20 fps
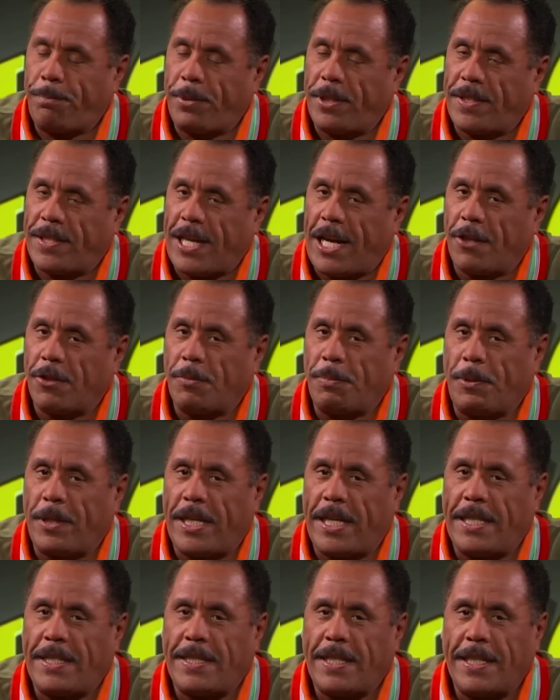
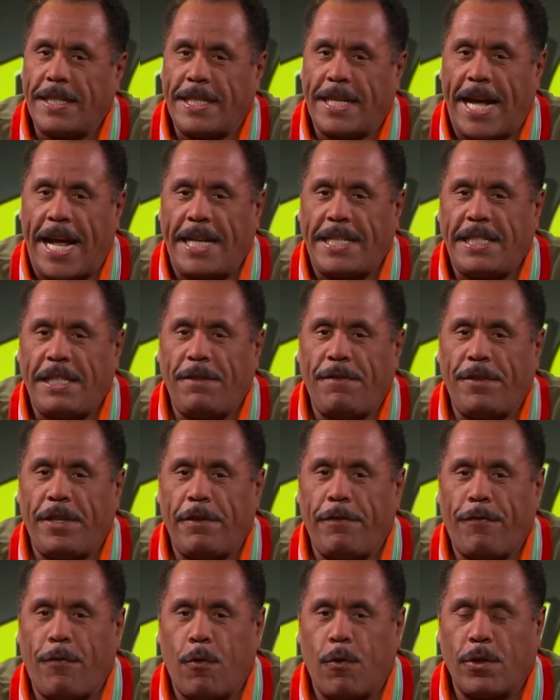
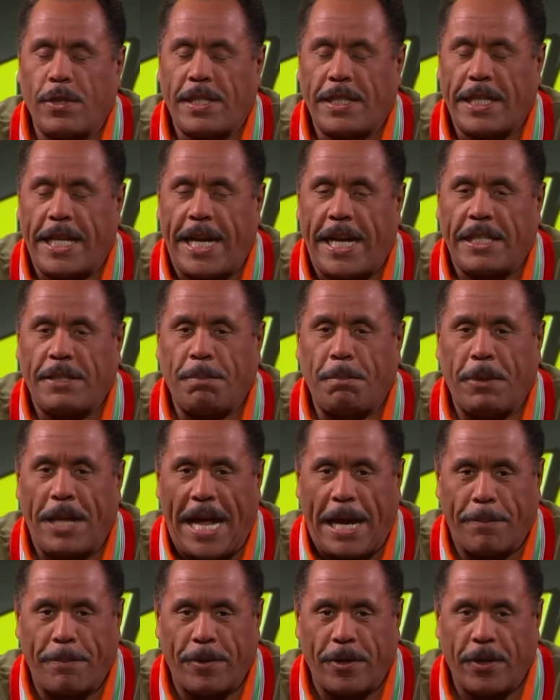Pensadosplace.tv forward slash
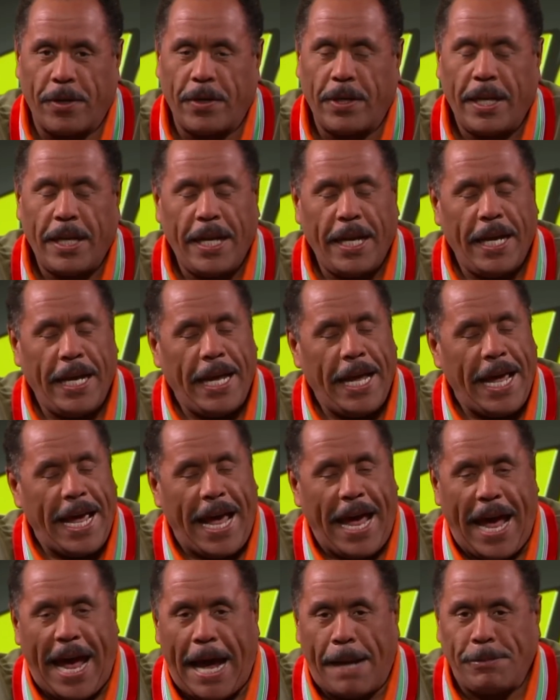Blackbird
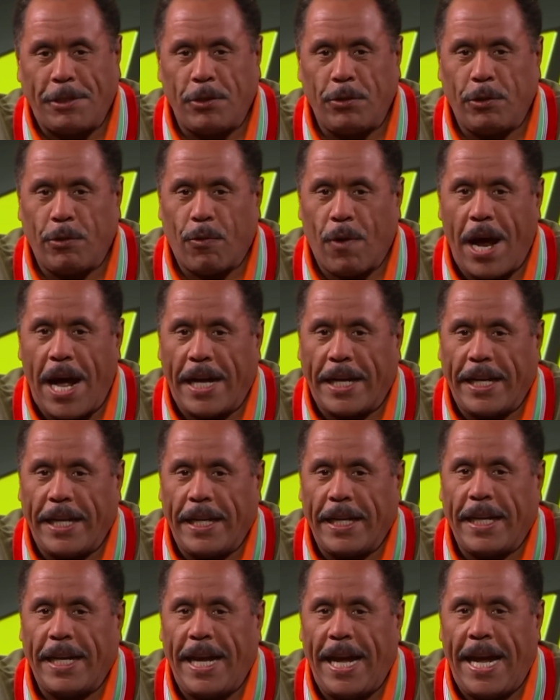absolutely
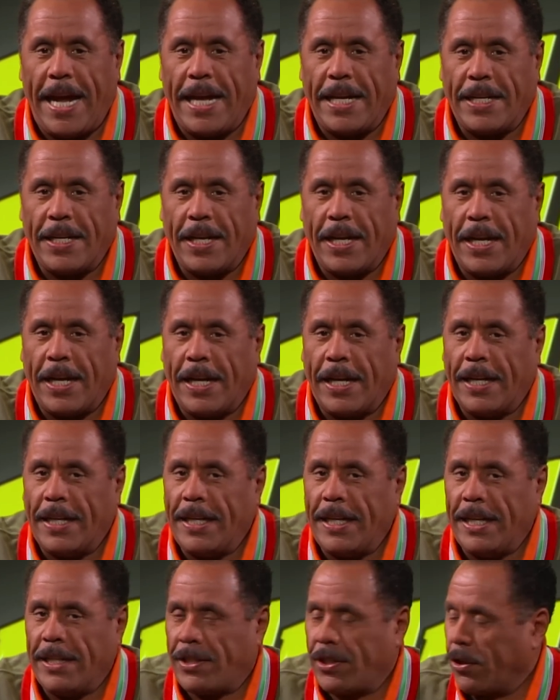rocking, and uh,
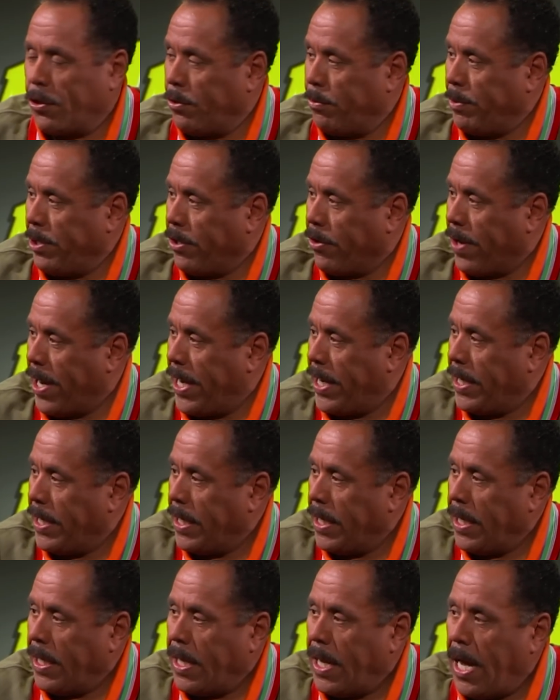it's going to be great.
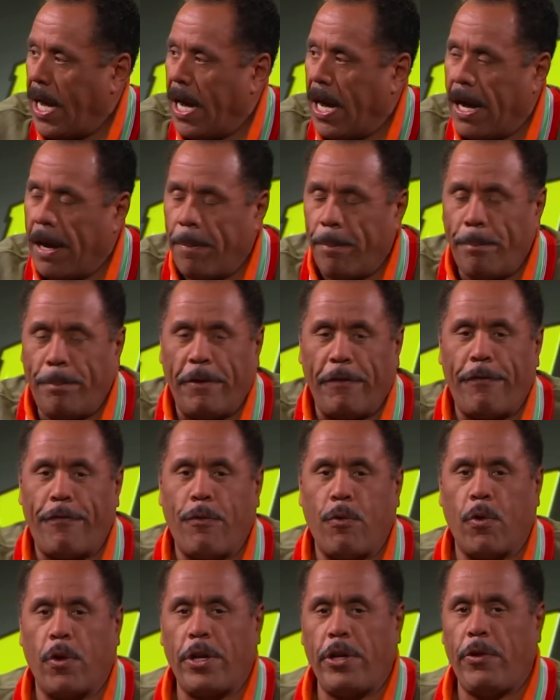Yeah. Uh,
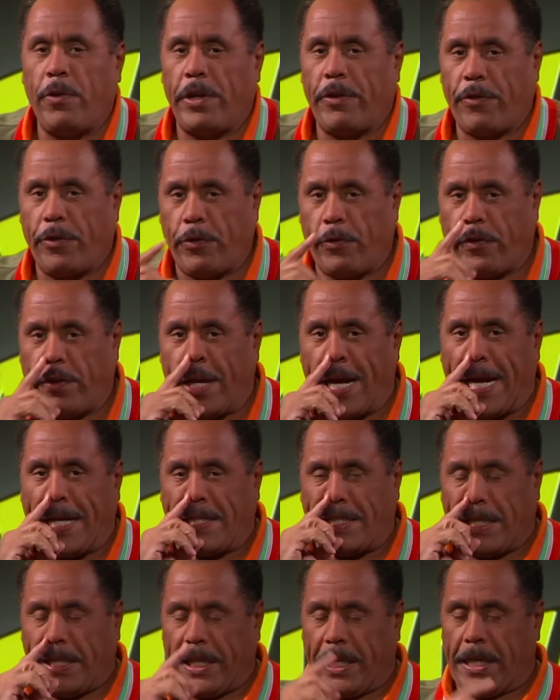before you introduce the
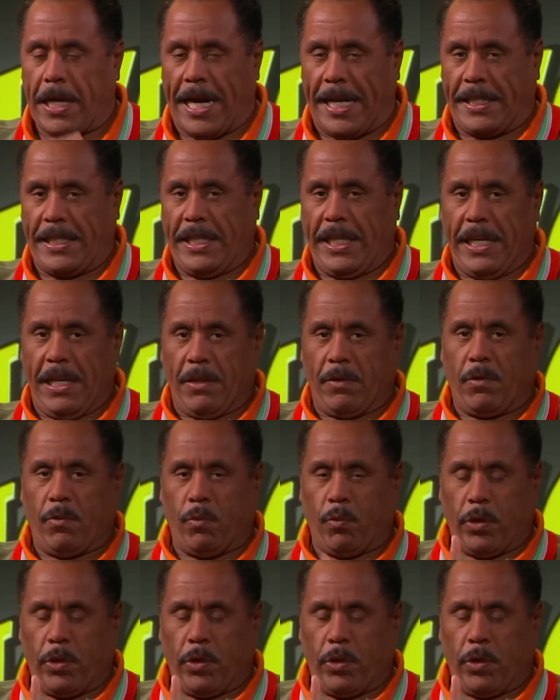IT, ITL, mm-hmm.